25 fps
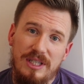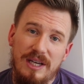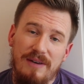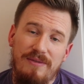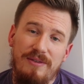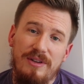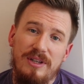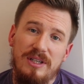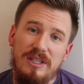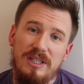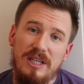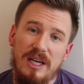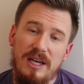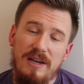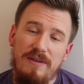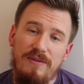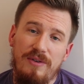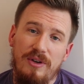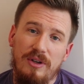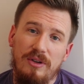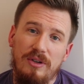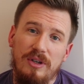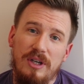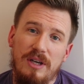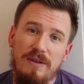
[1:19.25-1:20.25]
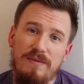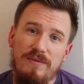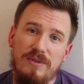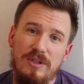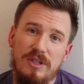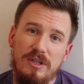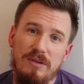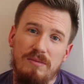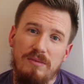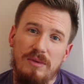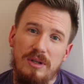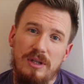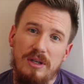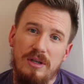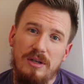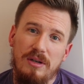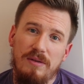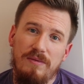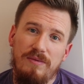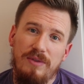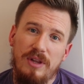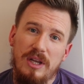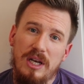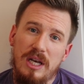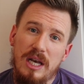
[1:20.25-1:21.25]
definitely say if you're looking for something
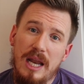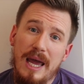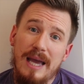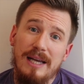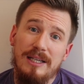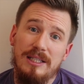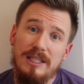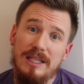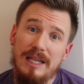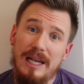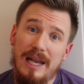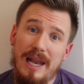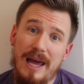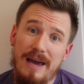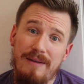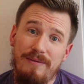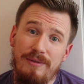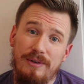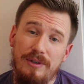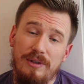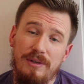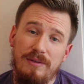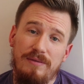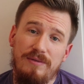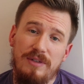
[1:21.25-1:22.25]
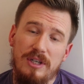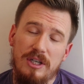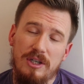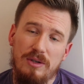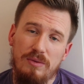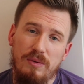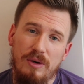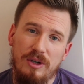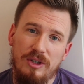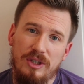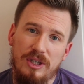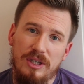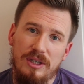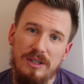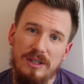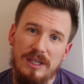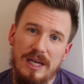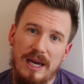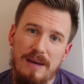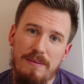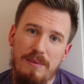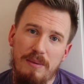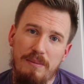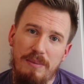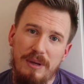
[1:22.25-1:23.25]
of the next level of dishwashing
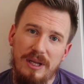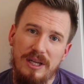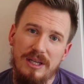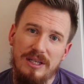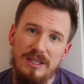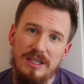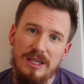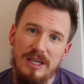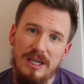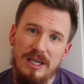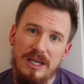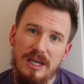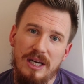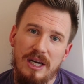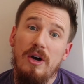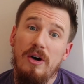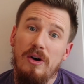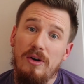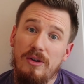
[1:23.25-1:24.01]
capability,